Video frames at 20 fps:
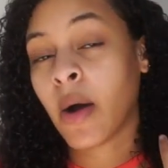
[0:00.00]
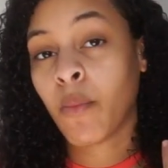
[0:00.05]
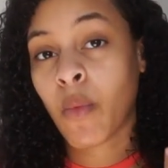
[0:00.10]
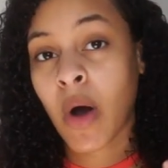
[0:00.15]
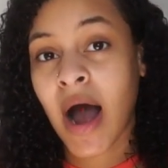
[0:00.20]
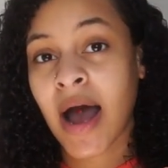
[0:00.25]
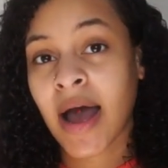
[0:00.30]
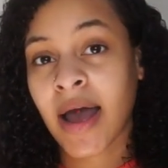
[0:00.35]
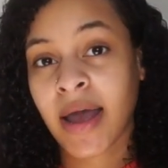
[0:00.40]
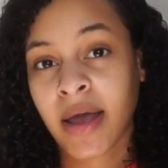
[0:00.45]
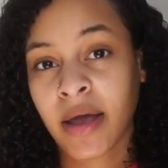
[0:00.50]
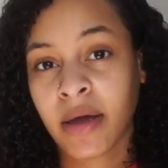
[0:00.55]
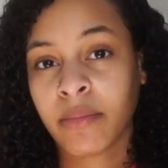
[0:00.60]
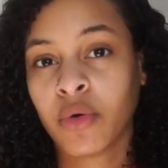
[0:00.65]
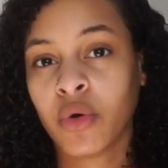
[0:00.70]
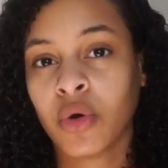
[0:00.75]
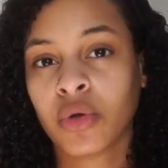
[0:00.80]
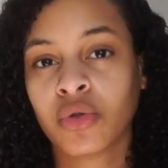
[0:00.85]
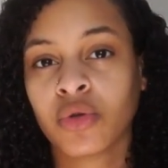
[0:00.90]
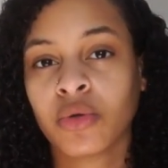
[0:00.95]
why I
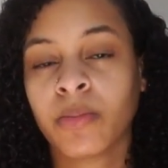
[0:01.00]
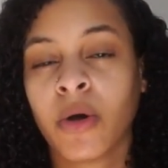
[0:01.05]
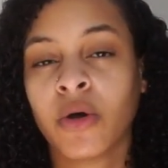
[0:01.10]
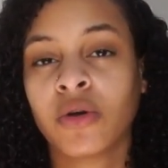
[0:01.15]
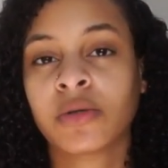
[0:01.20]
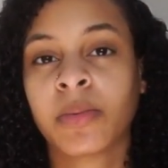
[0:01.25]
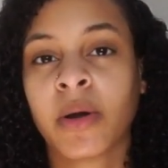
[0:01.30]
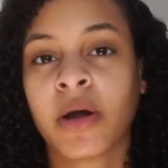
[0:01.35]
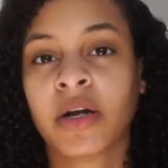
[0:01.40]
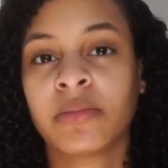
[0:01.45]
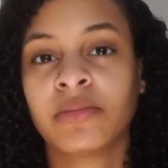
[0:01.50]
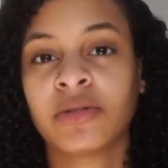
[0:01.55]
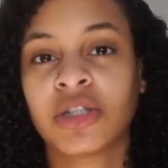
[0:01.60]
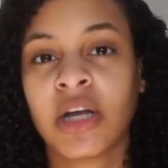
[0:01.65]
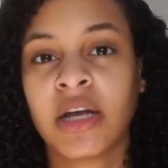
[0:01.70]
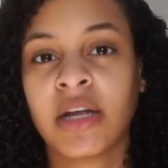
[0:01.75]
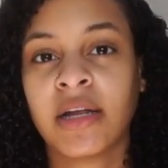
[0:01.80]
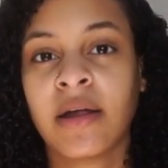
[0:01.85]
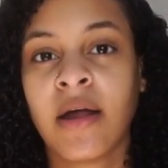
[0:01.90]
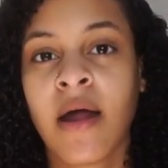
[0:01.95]
am going through postpartum
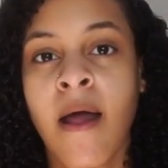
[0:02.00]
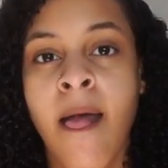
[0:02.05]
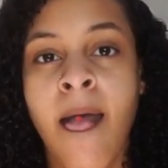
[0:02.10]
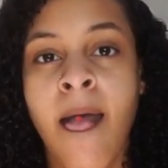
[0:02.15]
shedding.